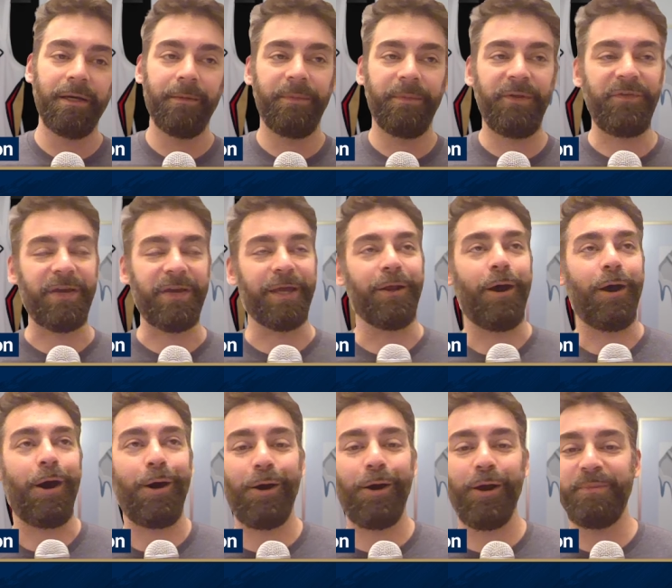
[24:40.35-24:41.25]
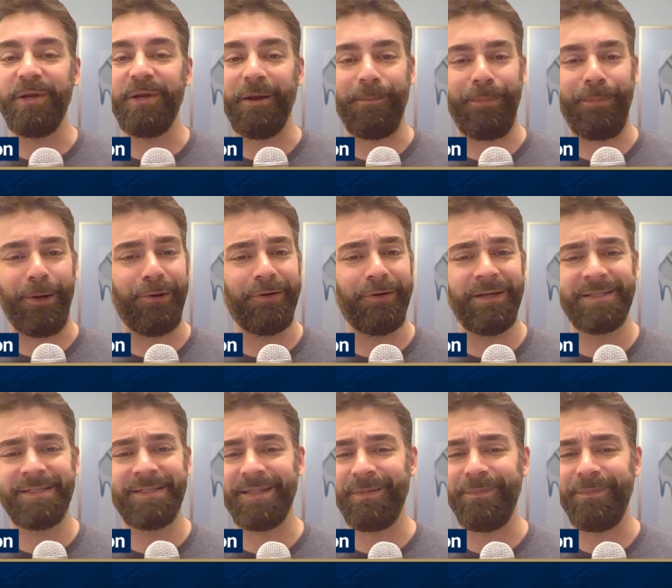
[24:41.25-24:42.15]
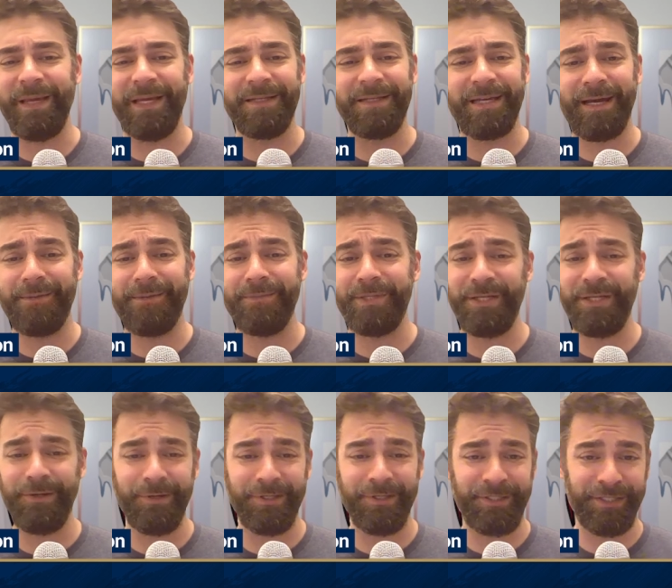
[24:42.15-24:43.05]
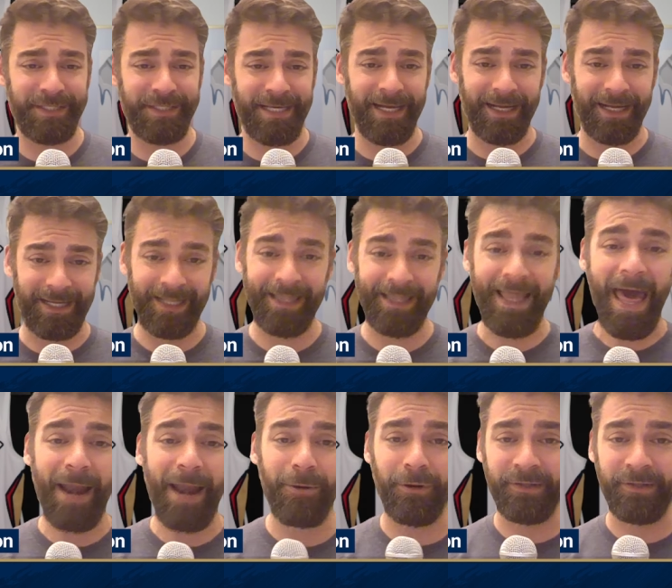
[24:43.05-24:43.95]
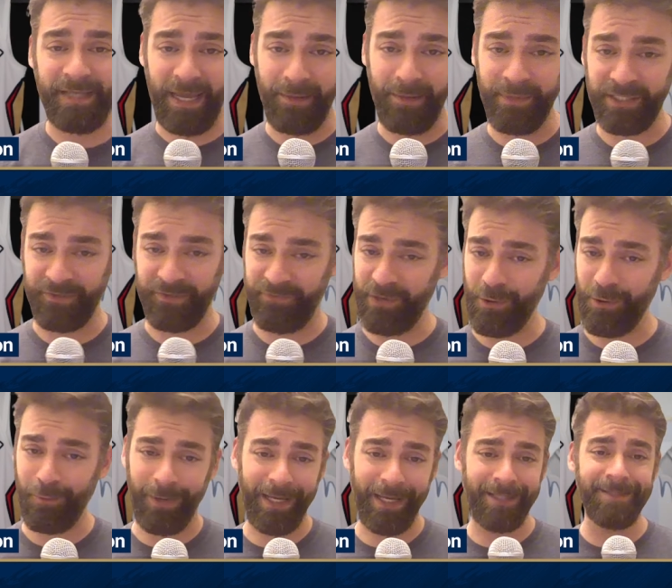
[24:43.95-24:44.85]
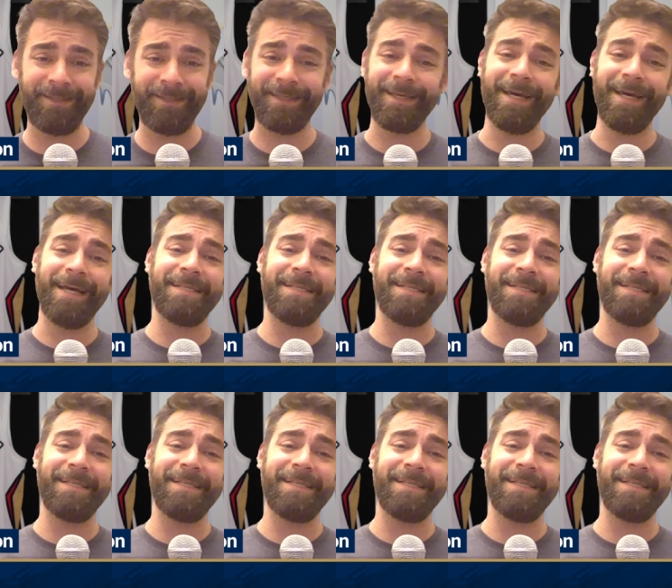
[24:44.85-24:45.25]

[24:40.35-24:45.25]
But if you can harm your opponents in the meantime too, it's just kind of collateral damage of your wins.